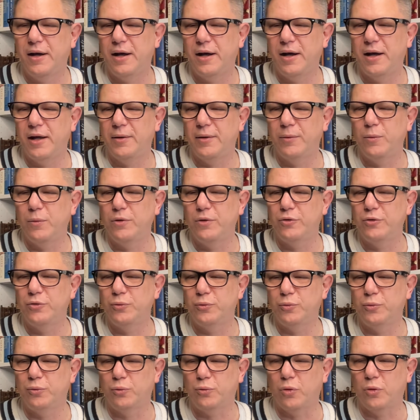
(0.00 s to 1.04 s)
I was
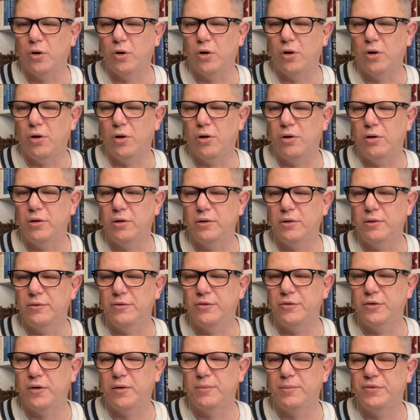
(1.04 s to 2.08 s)
wrong.
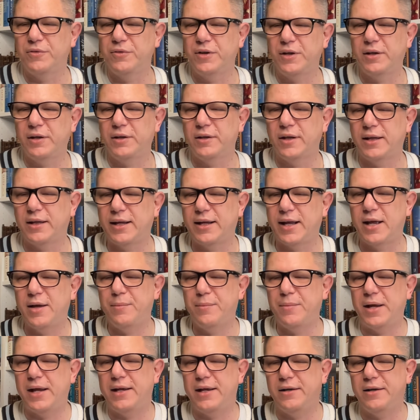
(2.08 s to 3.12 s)
So I'm seeing a lot of
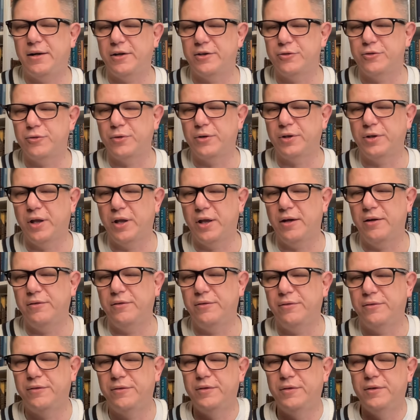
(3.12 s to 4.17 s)
M800
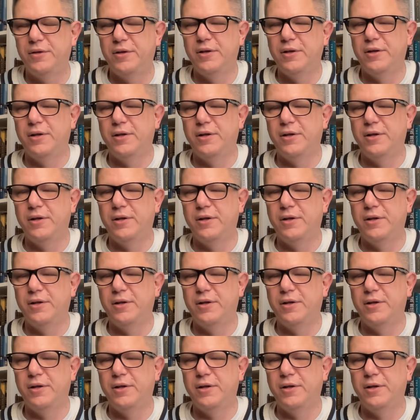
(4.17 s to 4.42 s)
love.